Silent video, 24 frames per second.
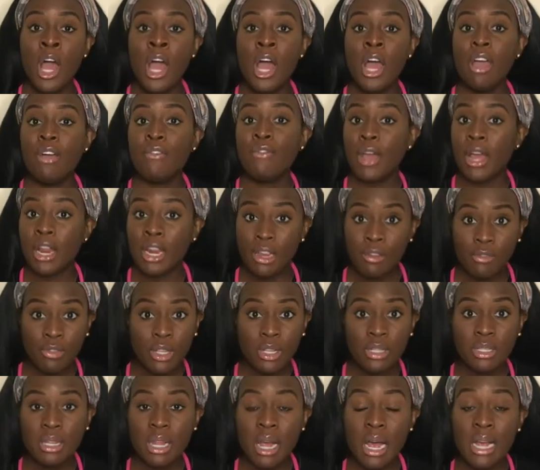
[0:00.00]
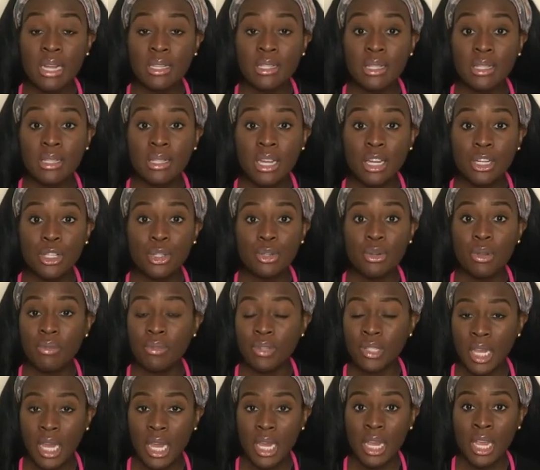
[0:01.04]
If any of these classes that you have
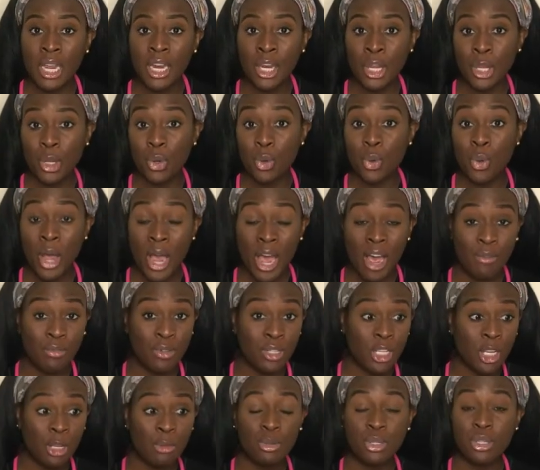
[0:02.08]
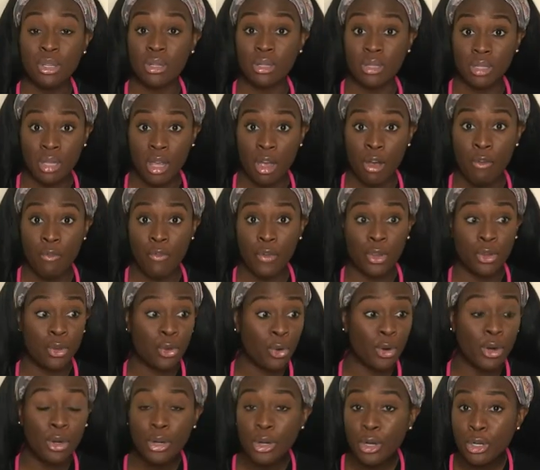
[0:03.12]
taken and you have tips yourself and you're
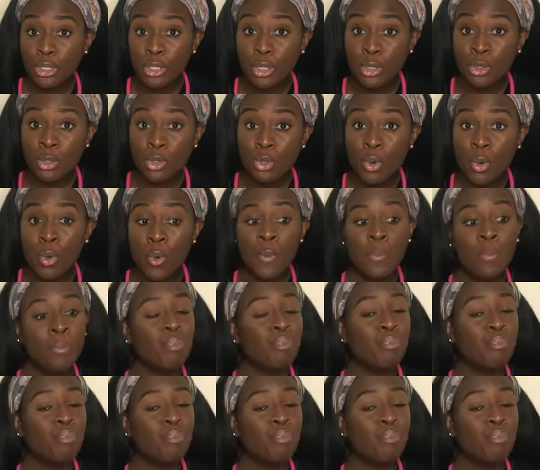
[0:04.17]
in nursing school,